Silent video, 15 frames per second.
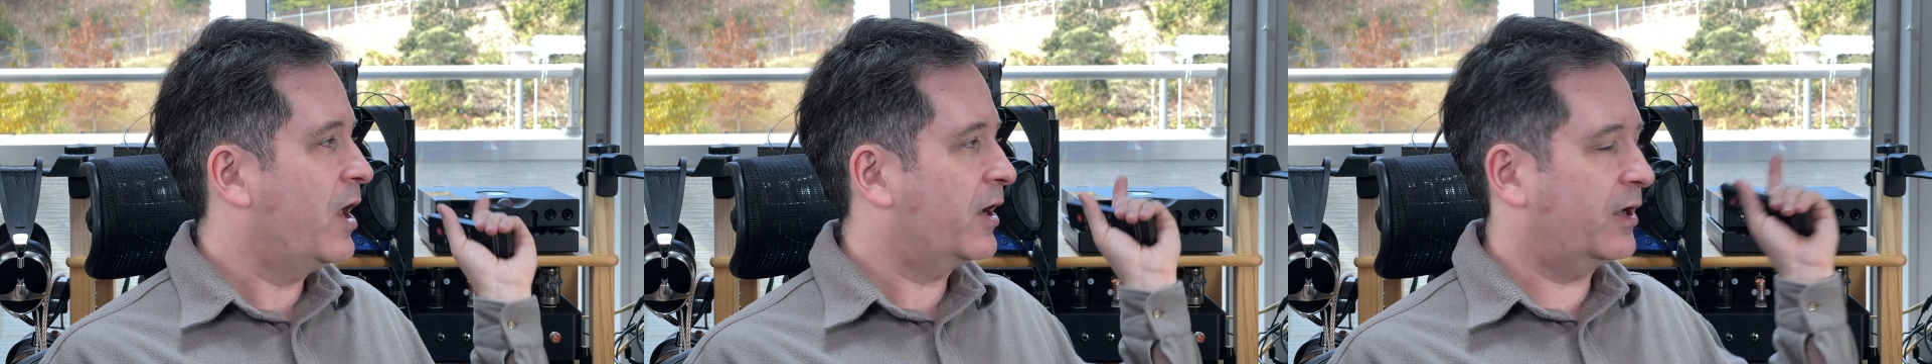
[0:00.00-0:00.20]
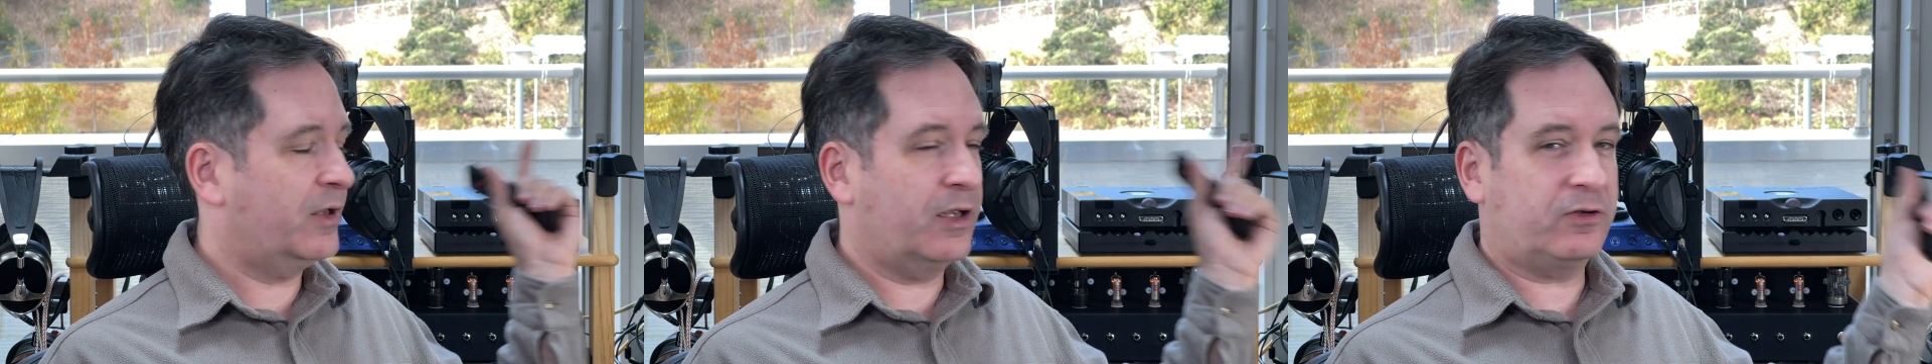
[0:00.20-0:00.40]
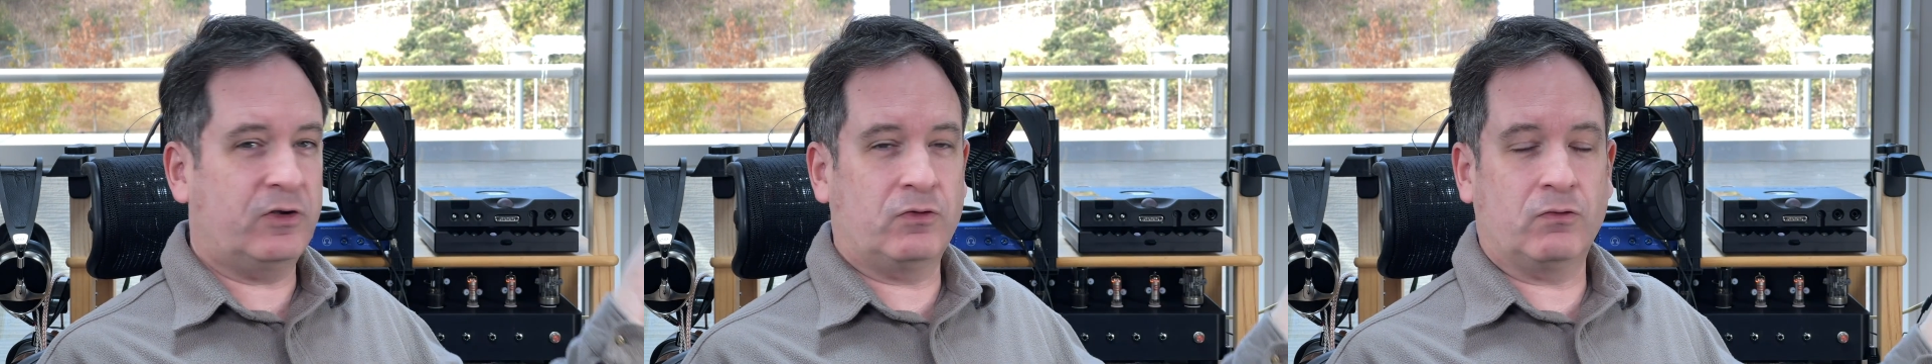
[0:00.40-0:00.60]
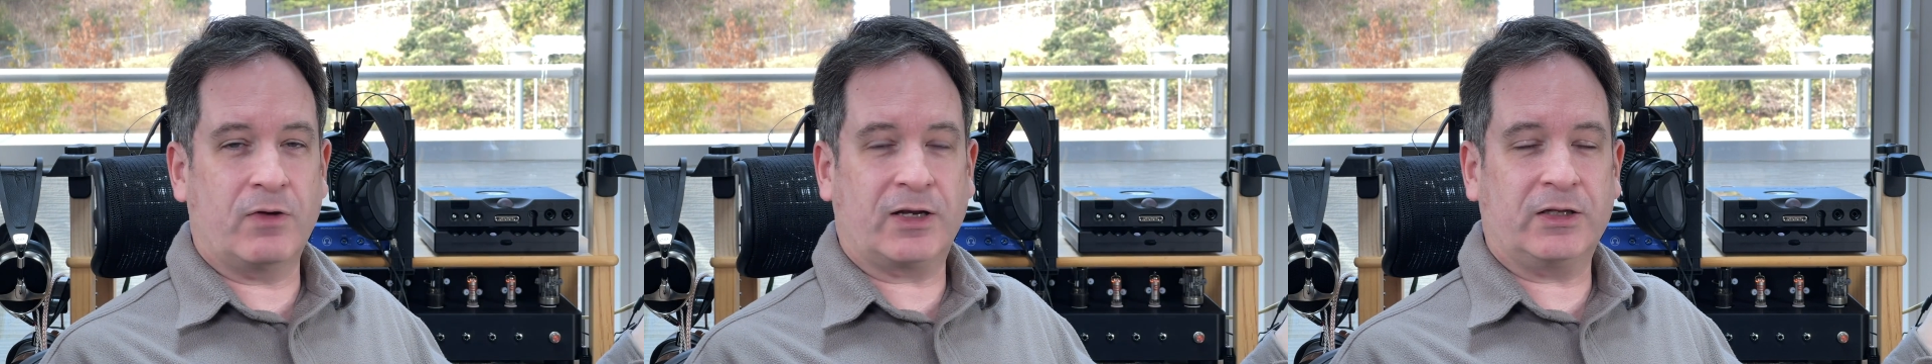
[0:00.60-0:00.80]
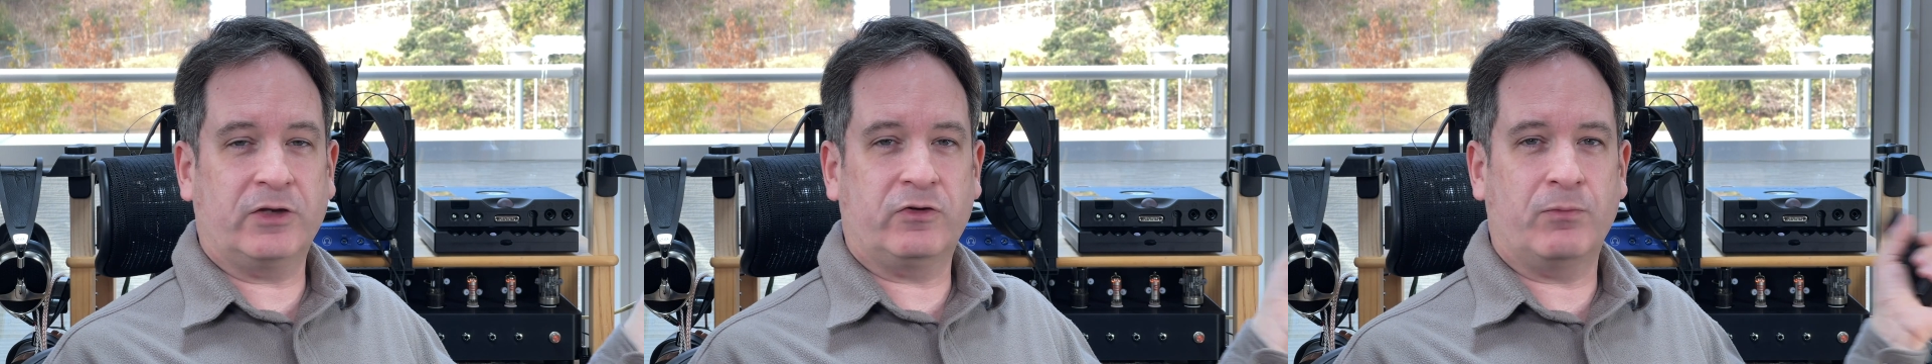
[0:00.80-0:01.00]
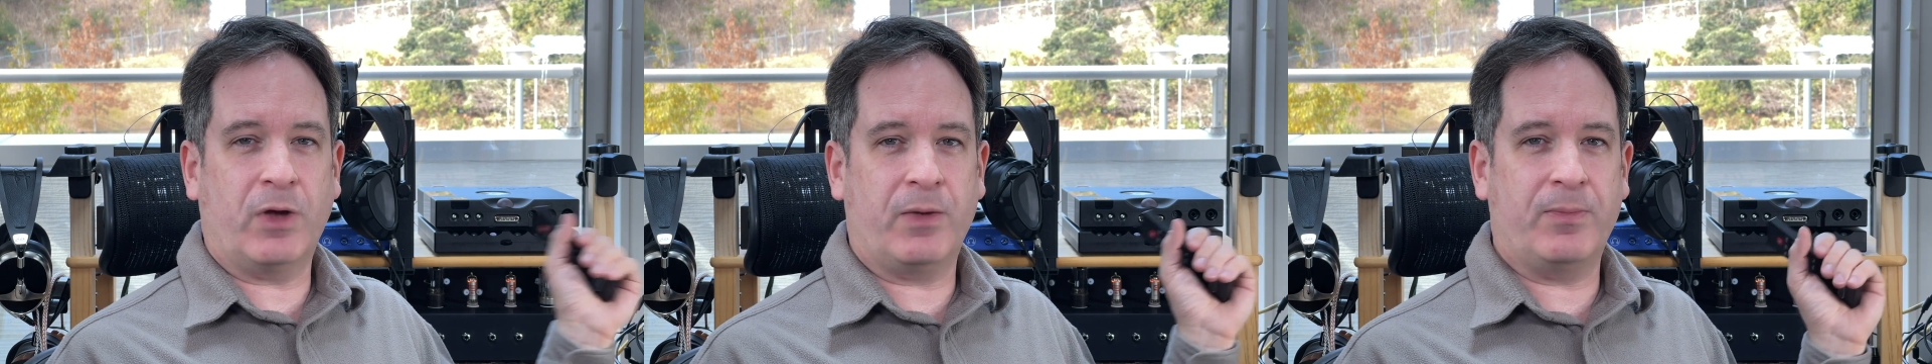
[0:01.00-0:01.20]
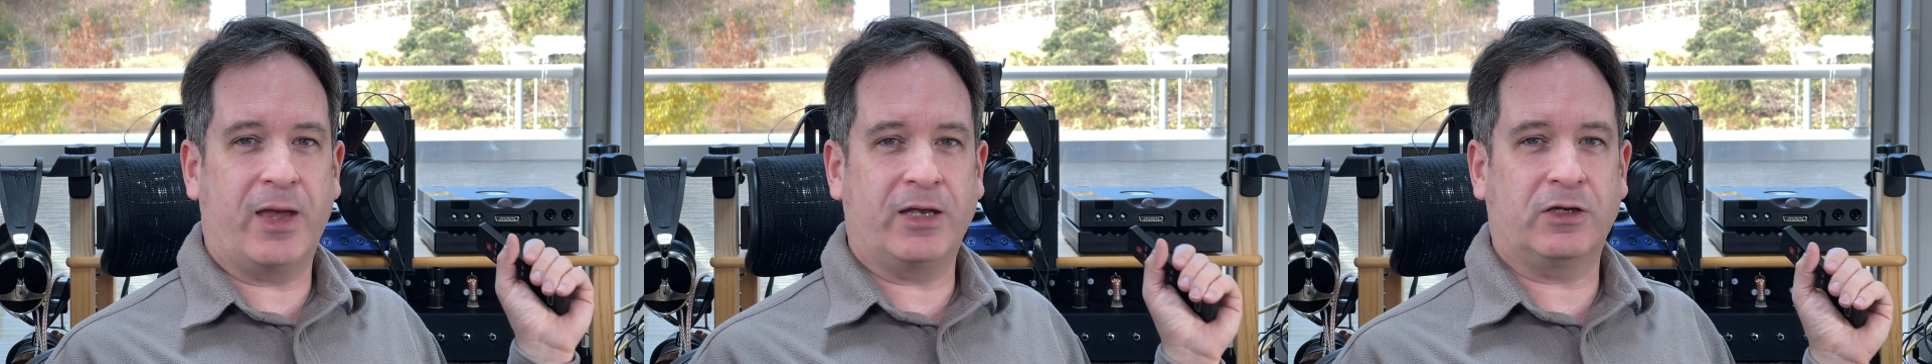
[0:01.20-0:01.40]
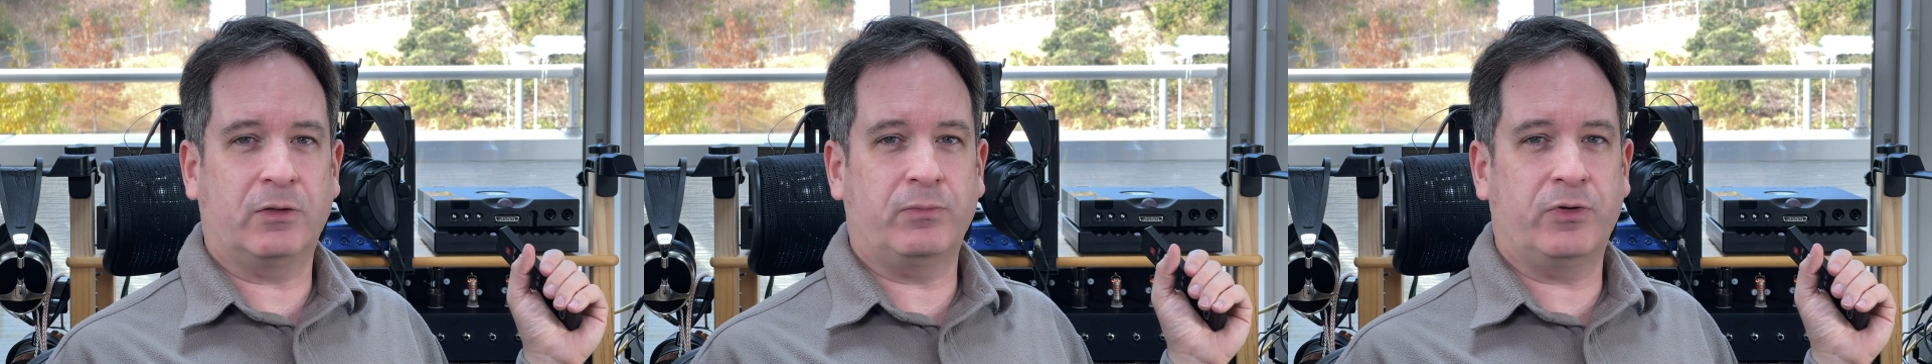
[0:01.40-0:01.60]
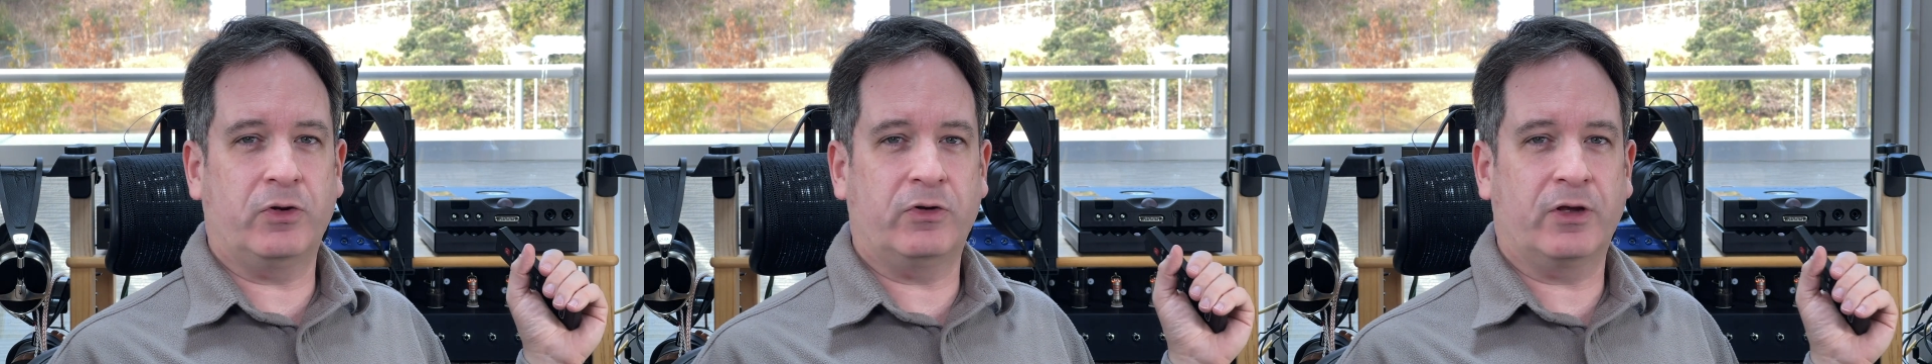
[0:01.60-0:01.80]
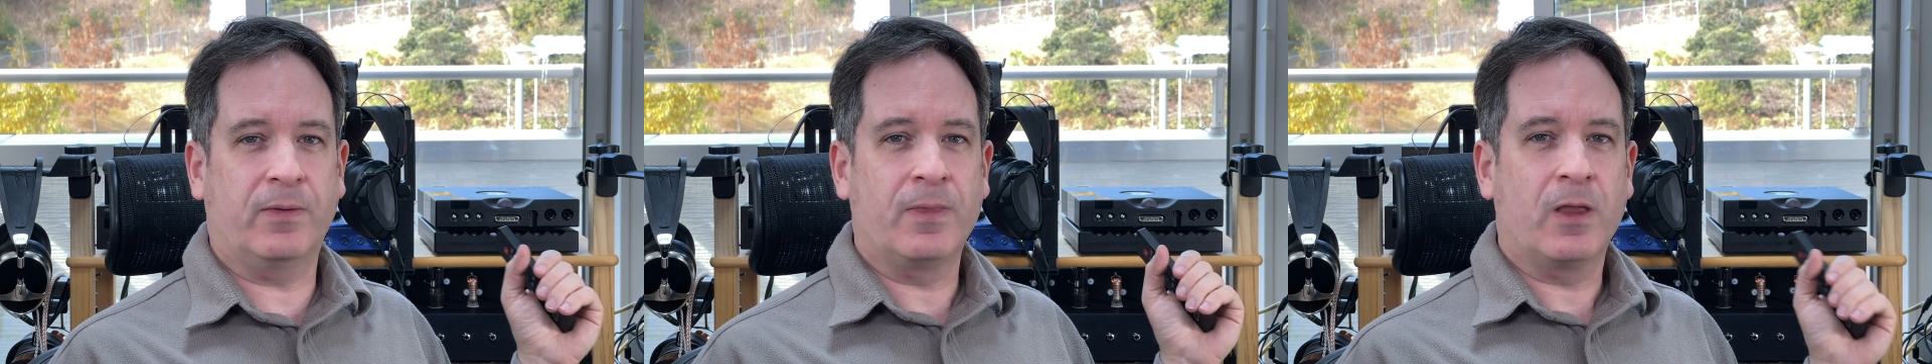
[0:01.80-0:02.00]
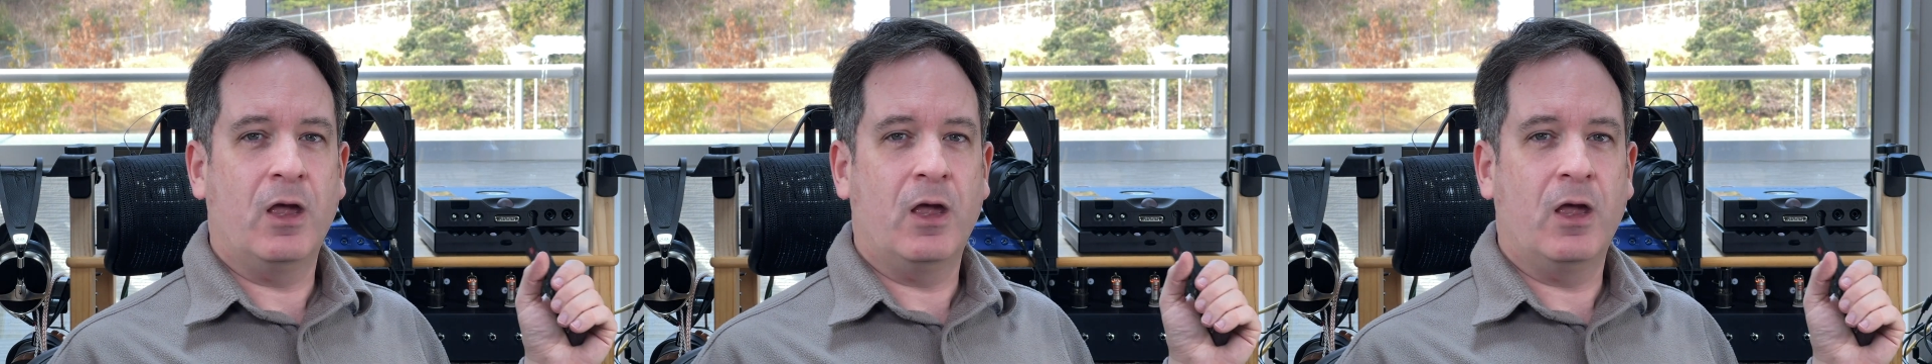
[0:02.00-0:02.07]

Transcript: connected directly to my main computer,